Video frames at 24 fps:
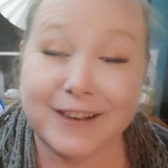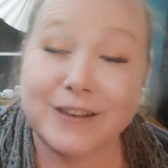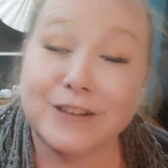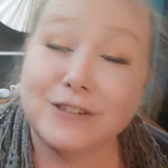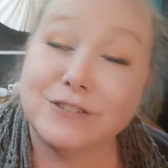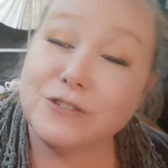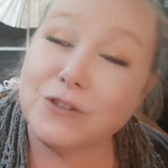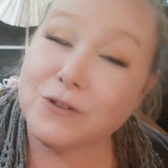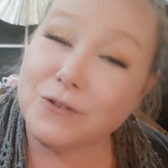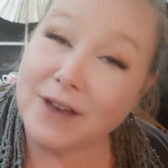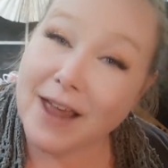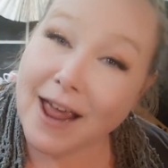
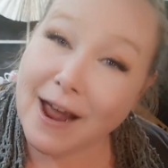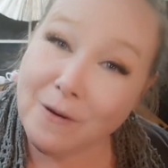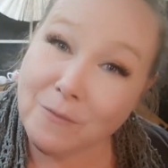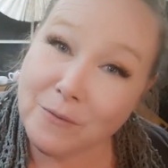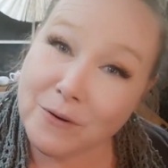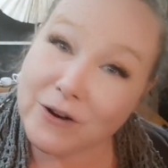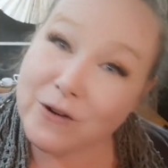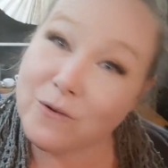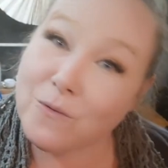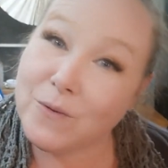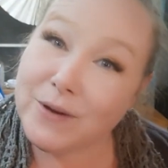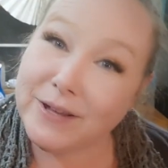So now
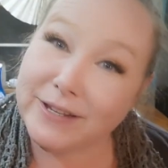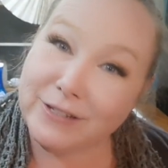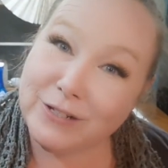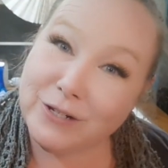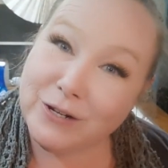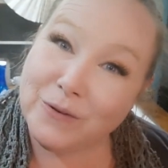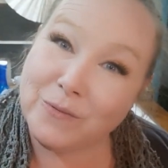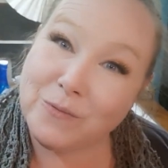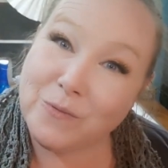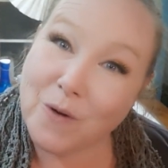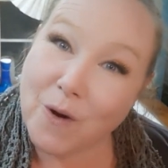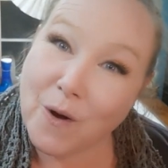we're going
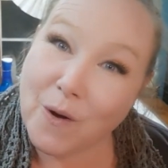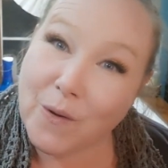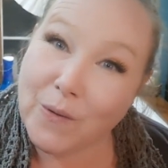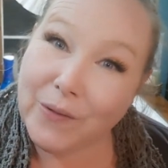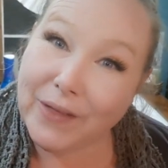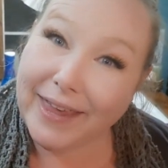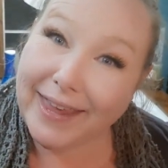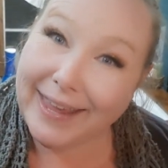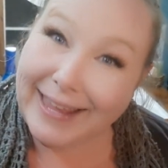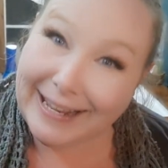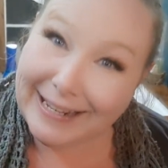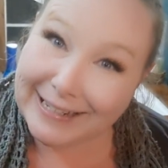to roll
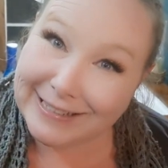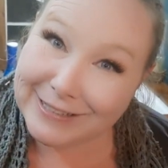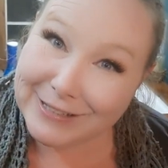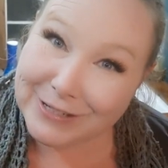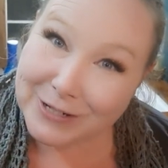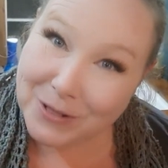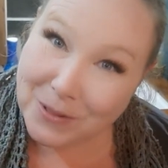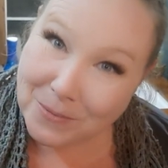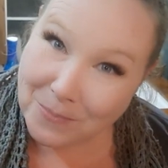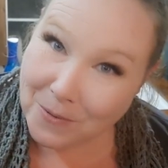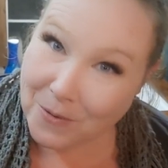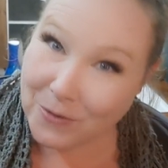into
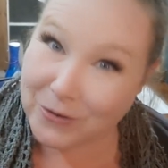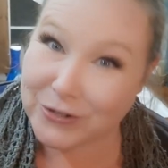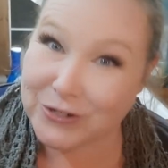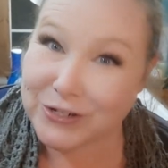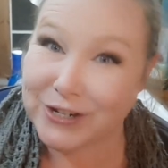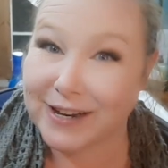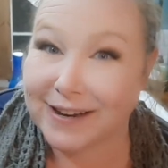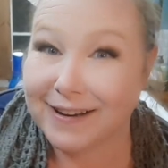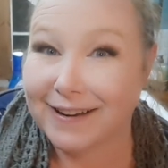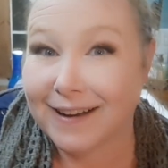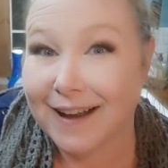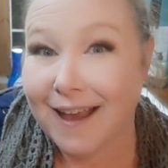the
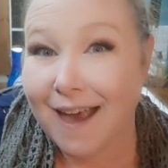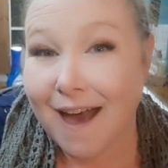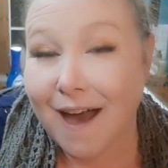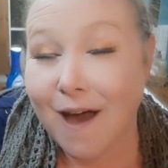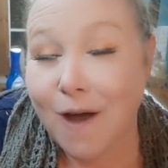portion